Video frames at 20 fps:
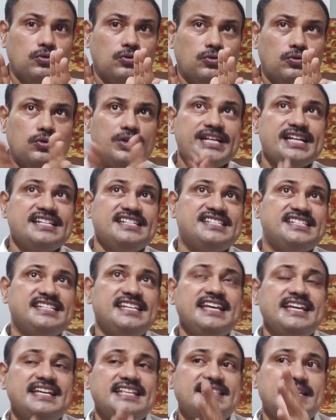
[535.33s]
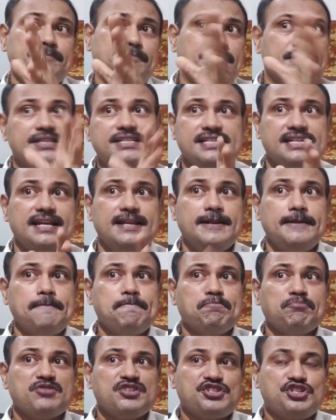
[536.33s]
we can see the
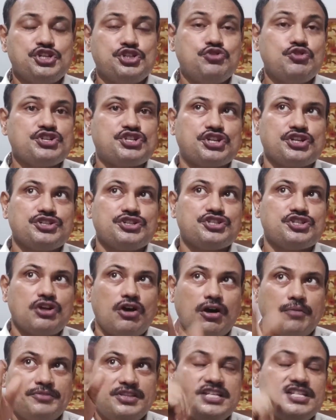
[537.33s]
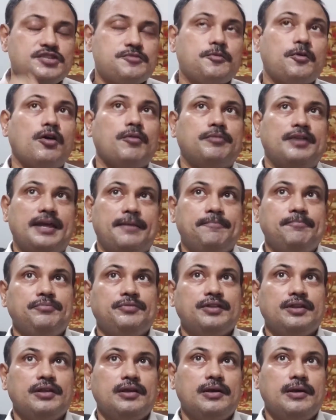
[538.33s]
physical situations of this
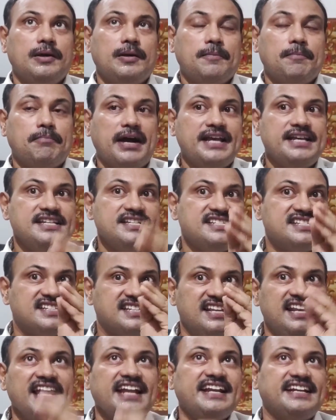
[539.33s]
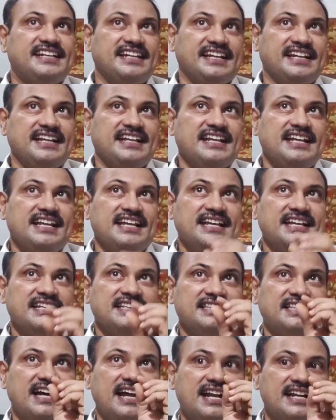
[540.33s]
problem by selecting
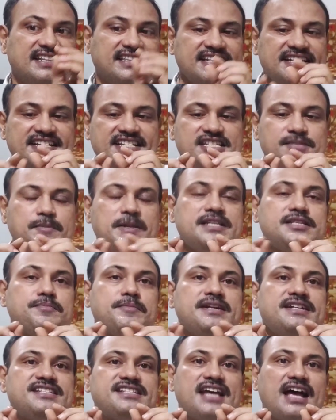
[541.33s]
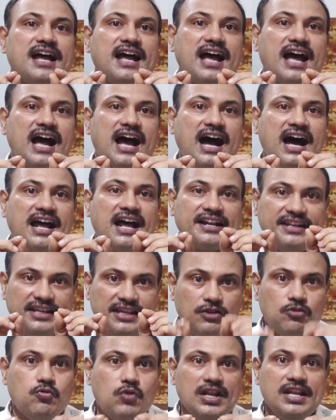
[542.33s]
that the displacements are
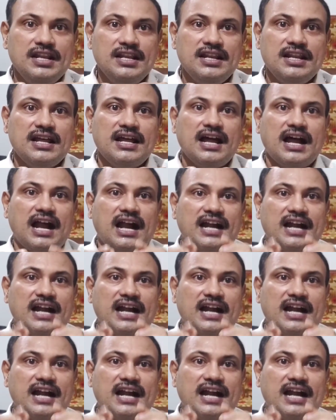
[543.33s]
equal